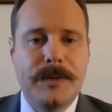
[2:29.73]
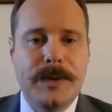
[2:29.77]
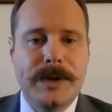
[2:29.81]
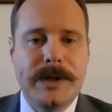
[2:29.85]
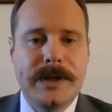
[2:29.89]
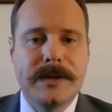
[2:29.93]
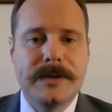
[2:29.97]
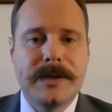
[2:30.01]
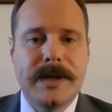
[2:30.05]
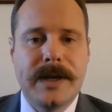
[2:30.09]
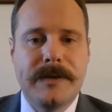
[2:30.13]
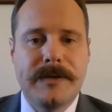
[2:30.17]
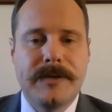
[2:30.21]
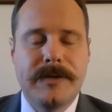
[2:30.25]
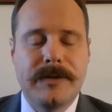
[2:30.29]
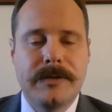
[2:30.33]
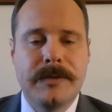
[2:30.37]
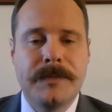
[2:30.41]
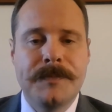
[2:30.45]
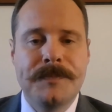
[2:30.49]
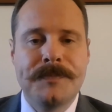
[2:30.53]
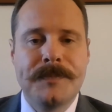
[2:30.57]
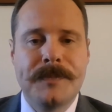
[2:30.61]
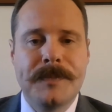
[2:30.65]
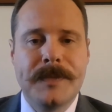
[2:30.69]
We just have
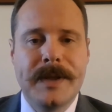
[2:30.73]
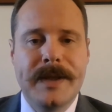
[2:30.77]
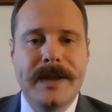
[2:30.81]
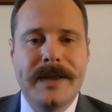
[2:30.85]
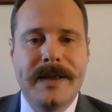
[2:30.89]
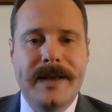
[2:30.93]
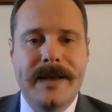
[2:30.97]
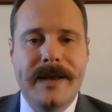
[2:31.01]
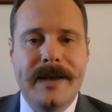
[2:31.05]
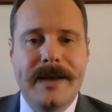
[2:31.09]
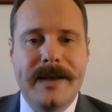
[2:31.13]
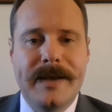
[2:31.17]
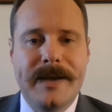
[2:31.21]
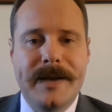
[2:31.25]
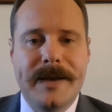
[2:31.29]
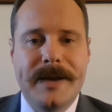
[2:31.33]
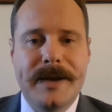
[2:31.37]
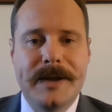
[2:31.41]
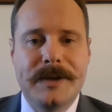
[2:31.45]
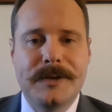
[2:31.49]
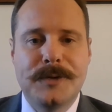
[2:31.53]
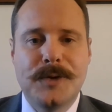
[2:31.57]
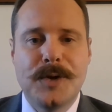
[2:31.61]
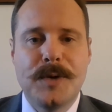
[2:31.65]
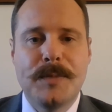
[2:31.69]
to uh,
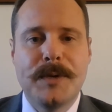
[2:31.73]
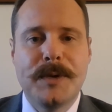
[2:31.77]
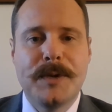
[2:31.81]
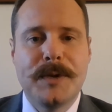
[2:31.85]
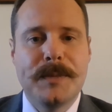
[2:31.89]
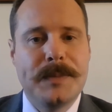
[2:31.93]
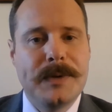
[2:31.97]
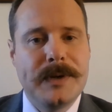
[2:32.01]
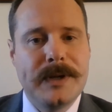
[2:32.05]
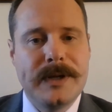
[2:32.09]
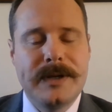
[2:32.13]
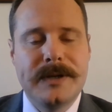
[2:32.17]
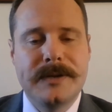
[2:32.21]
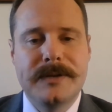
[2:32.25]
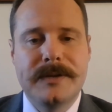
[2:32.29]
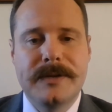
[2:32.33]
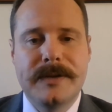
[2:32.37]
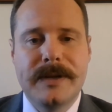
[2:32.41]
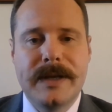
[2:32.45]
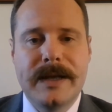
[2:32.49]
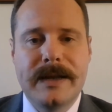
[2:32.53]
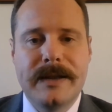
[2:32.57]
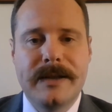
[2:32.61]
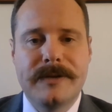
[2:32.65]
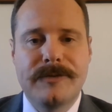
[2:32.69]
assume that the police
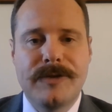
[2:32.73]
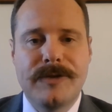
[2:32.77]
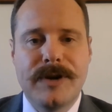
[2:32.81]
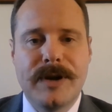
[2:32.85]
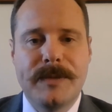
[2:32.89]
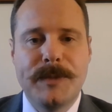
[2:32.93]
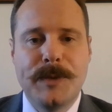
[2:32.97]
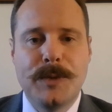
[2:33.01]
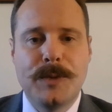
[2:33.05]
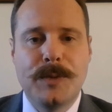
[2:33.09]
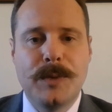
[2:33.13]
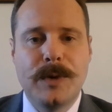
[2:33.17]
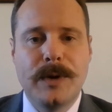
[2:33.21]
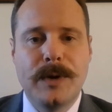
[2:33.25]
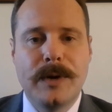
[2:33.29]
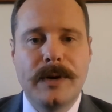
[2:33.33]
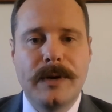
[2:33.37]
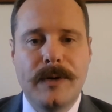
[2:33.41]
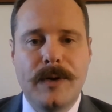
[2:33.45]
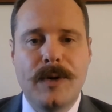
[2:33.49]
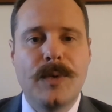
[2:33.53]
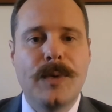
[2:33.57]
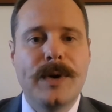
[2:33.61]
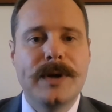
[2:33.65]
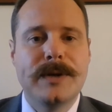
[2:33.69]
and the tribunal will
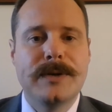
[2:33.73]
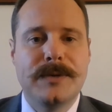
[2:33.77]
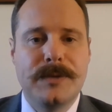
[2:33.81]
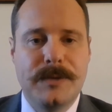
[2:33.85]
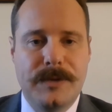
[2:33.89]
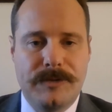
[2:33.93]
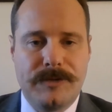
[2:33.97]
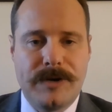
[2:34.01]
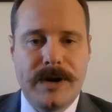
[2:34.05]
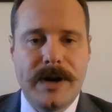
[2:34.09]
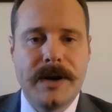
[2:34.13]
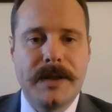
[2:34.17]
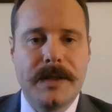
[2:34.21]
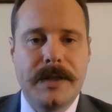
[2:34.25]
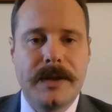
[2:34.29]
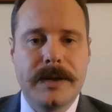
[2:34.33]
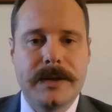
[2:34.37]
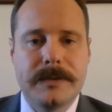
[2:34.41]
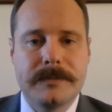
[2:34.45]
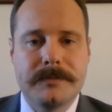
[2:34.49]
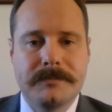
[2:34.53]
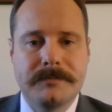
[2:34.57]
always do the right thing.